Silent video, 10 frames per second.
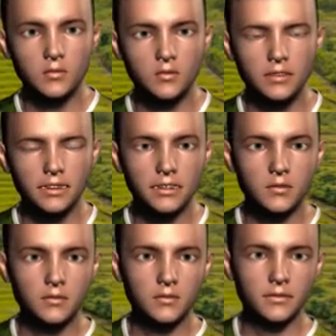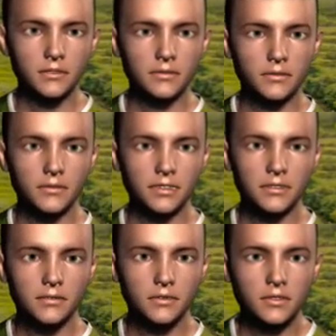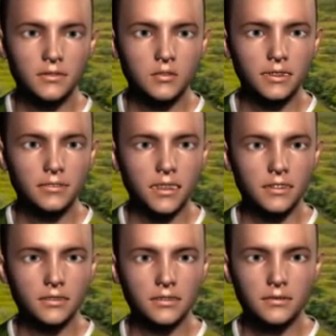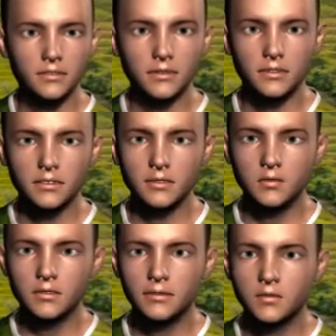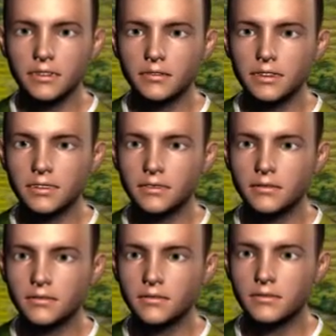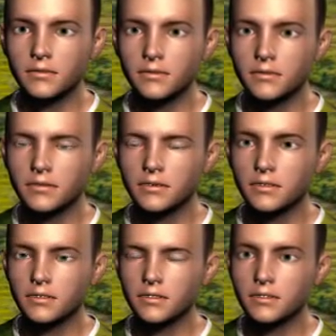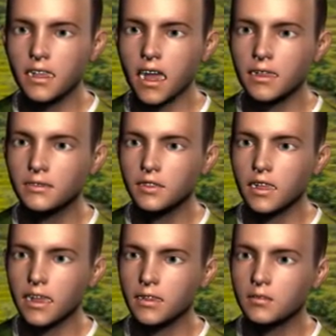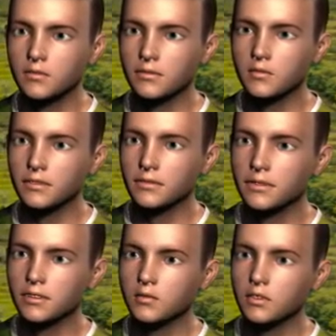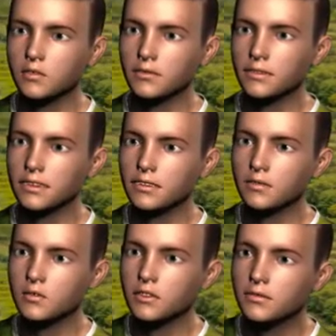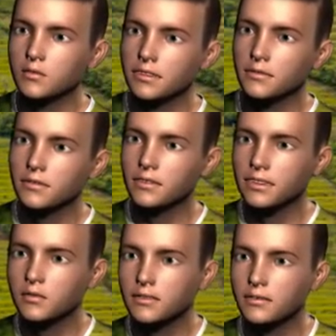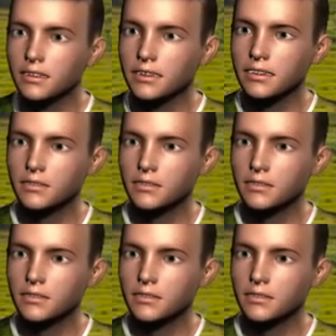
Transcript: These were the mighty men who were of old, the men of renown. The Lord saw that the wickedness of man was great in the earth,